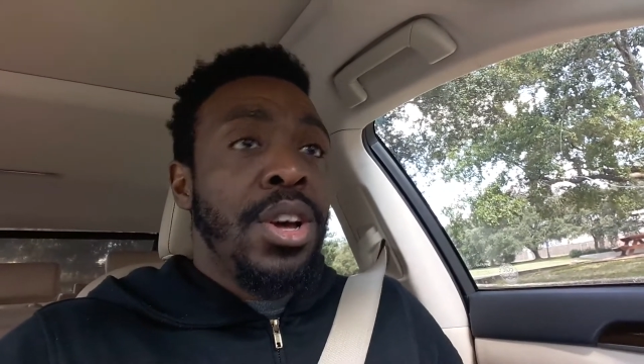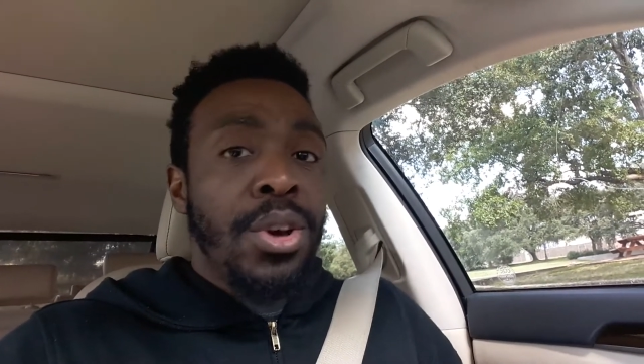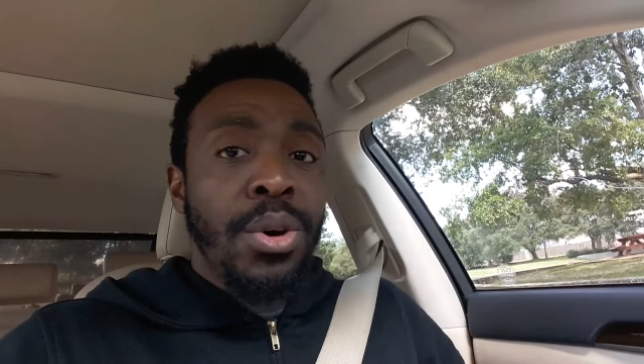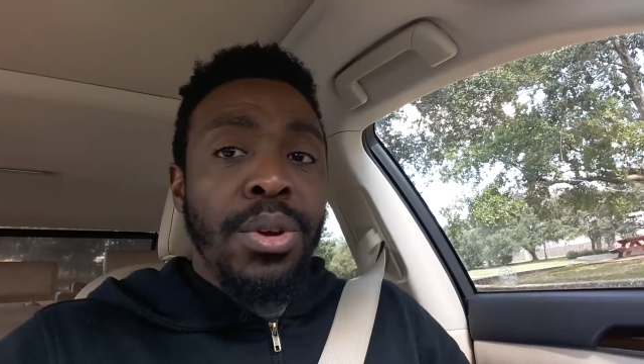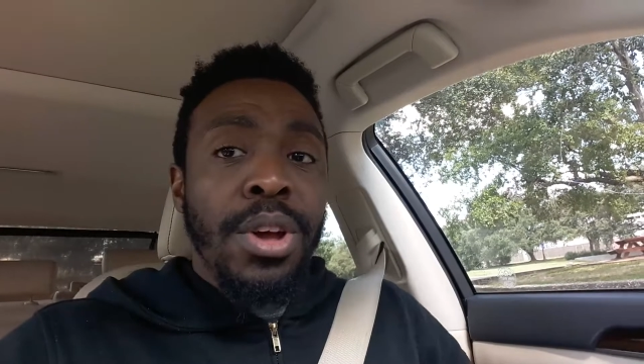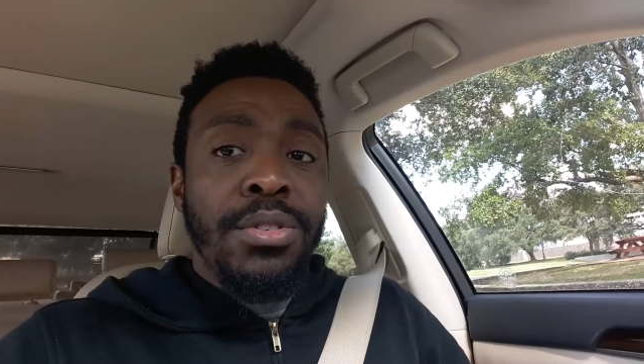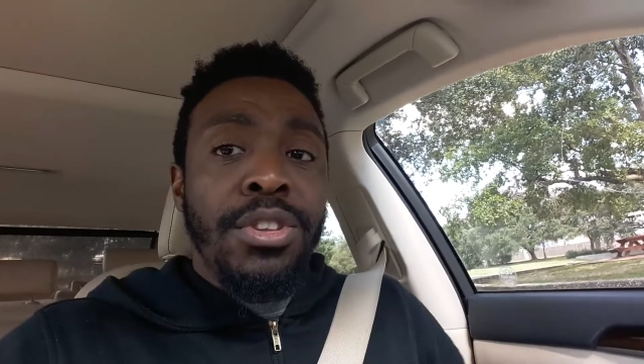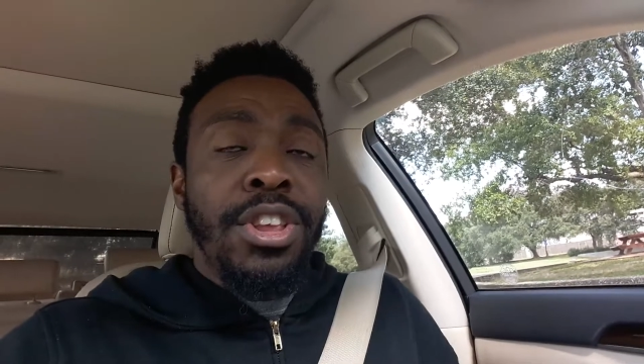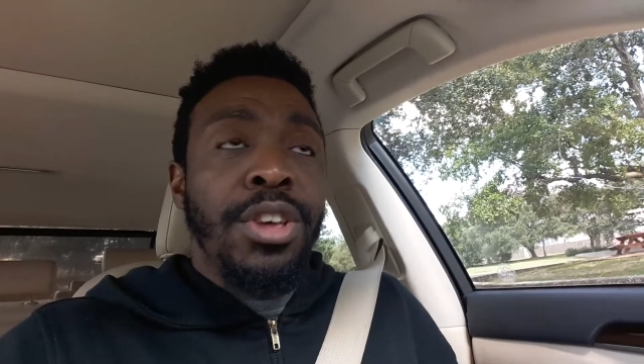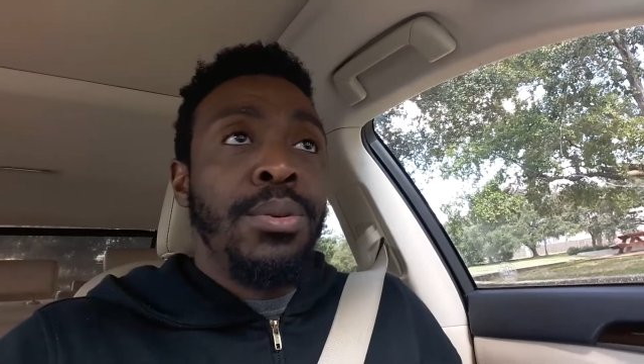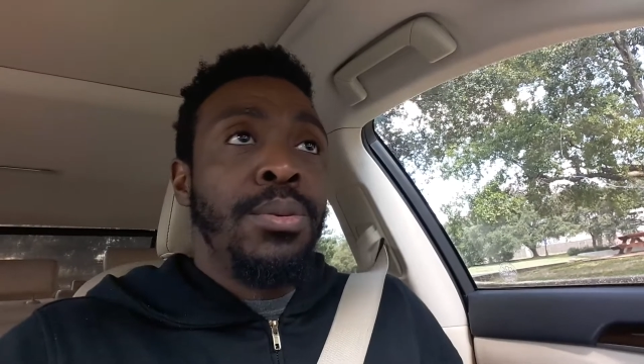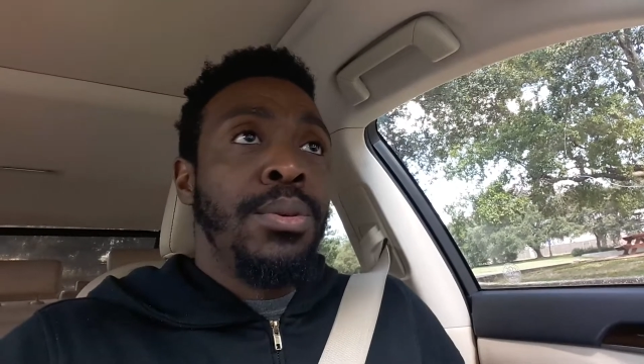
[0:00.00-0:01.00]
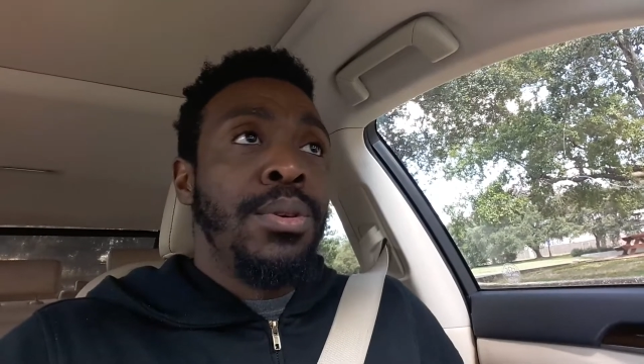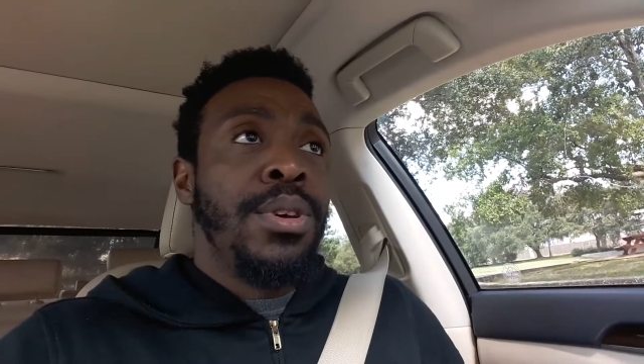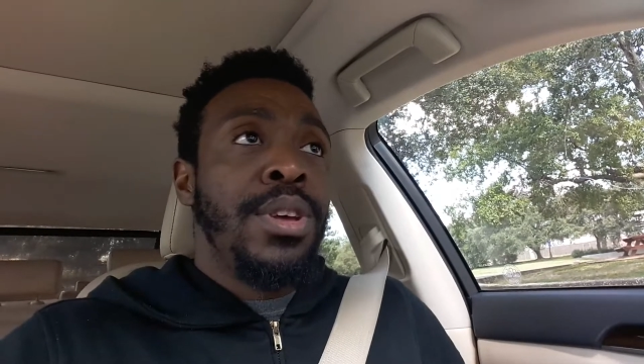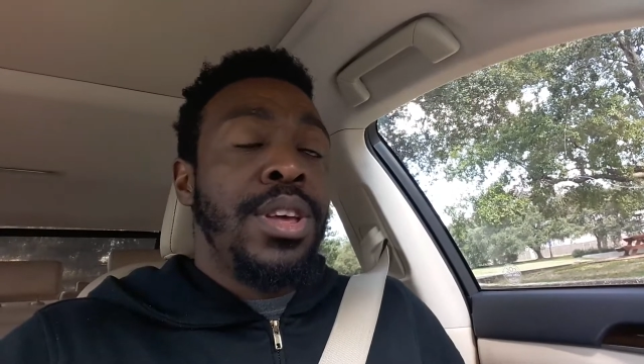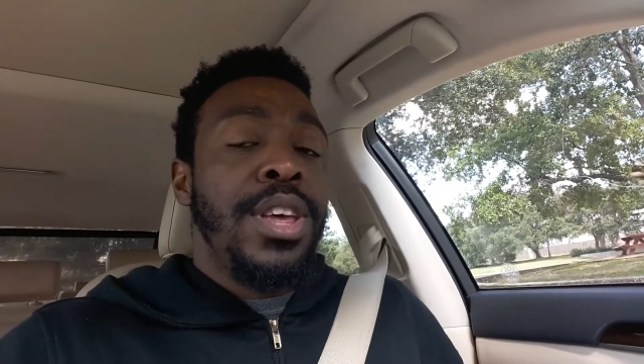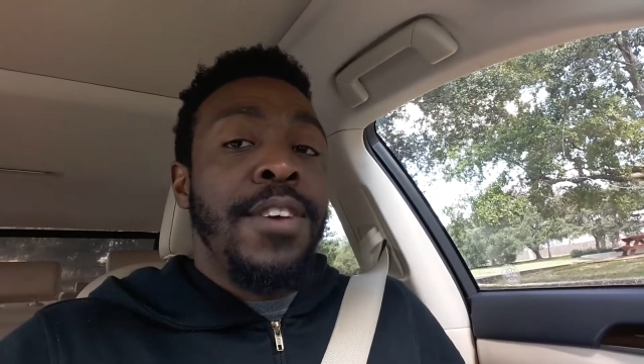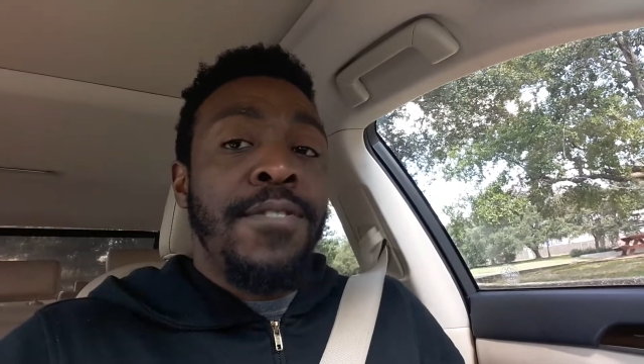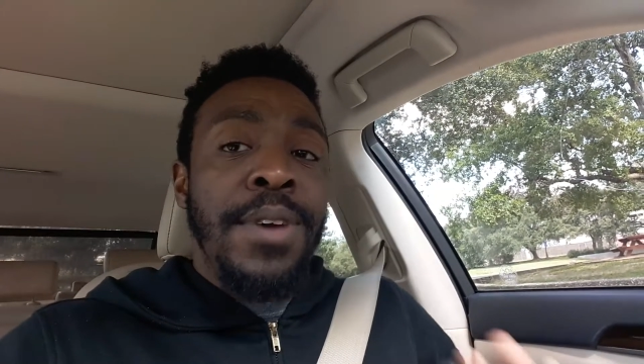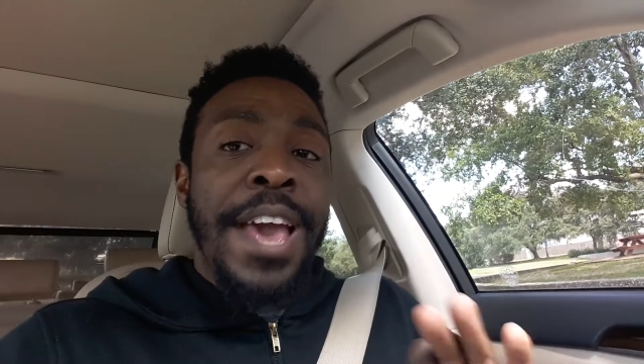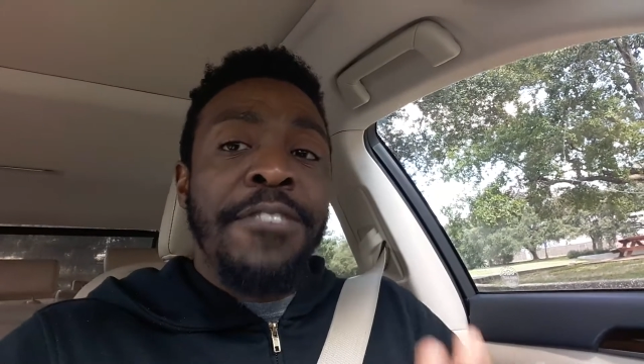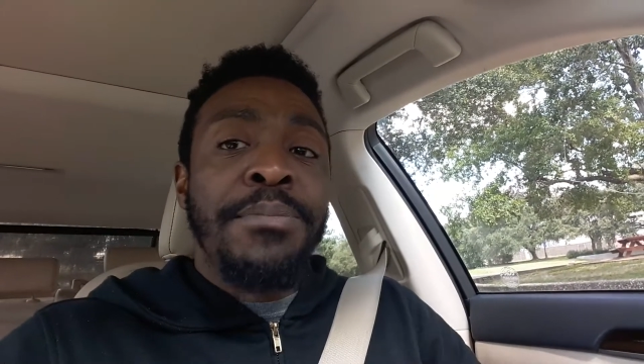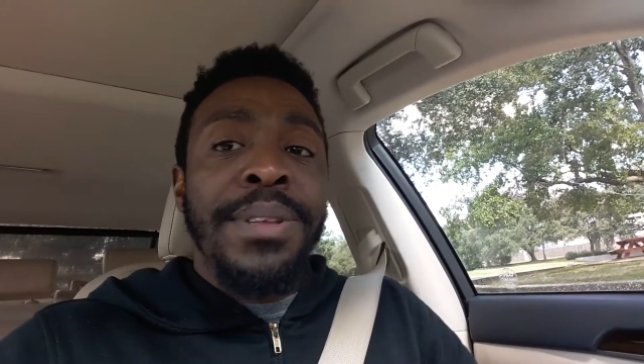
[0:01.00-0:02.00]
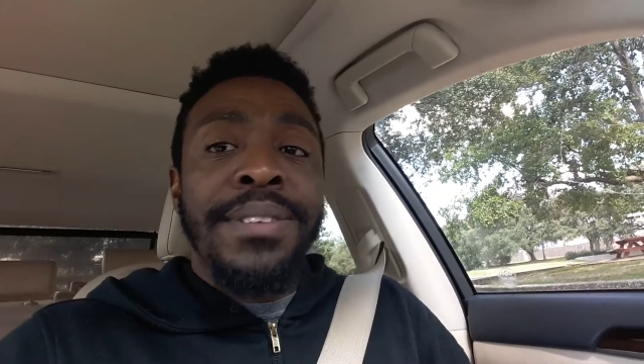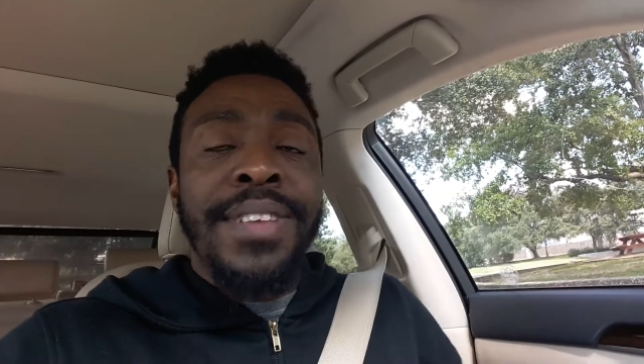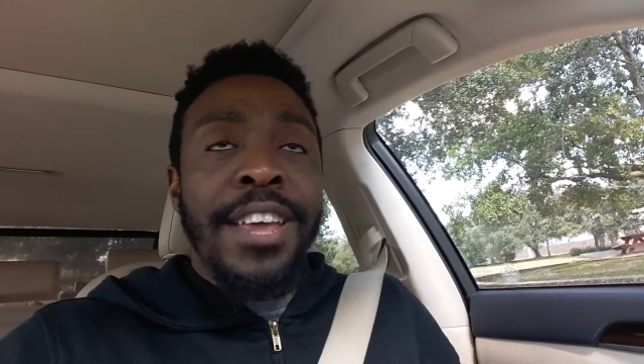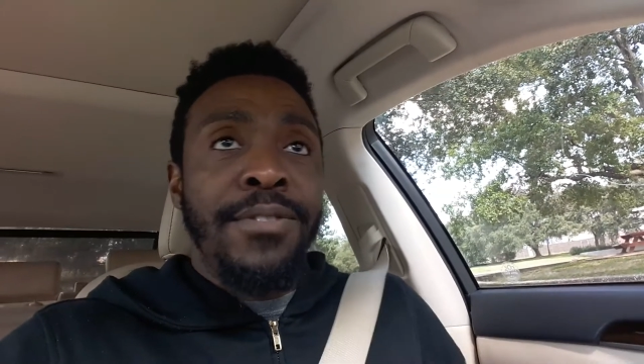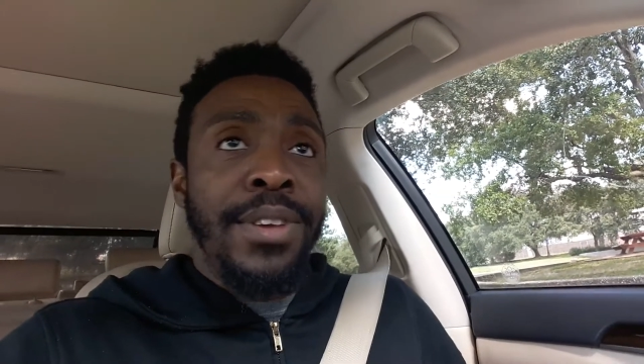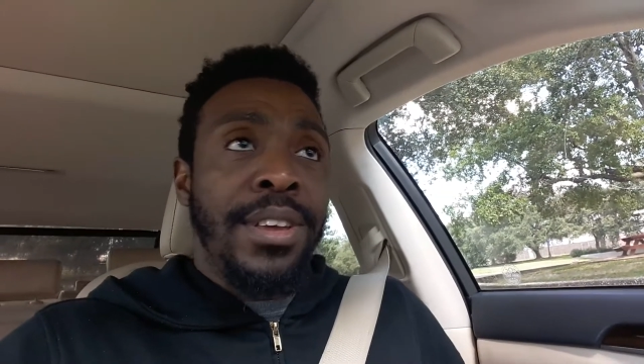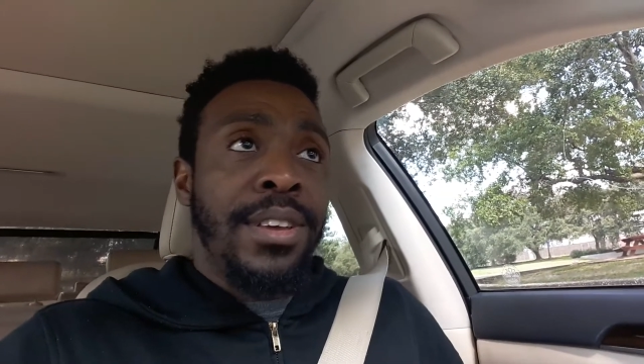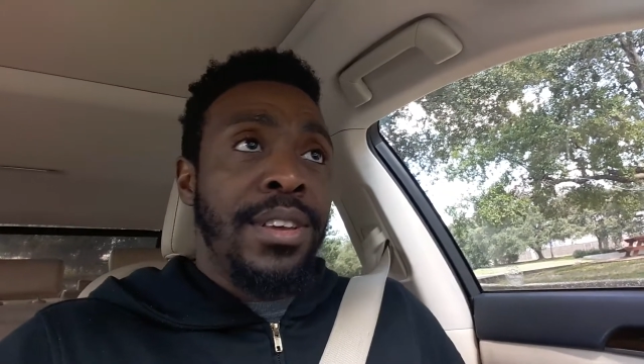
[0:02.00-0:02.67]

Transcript: Kudos to you if you have been saving.